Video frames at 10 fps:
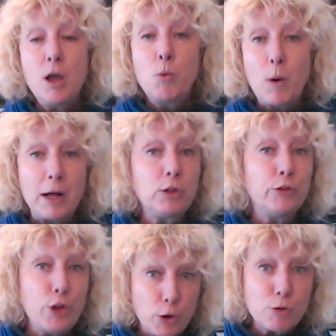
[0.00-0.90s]
Well,
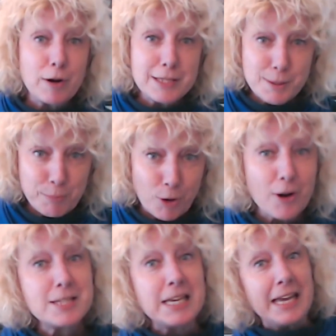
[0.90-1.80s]
no great
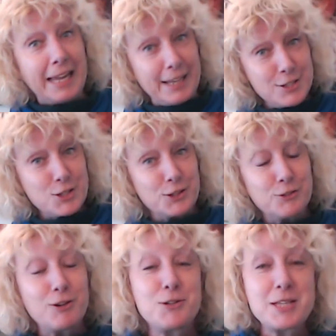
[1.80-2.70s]
surprise, internal
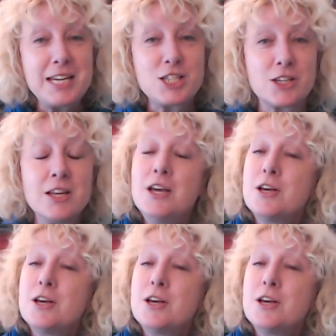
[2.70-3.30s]
rotation.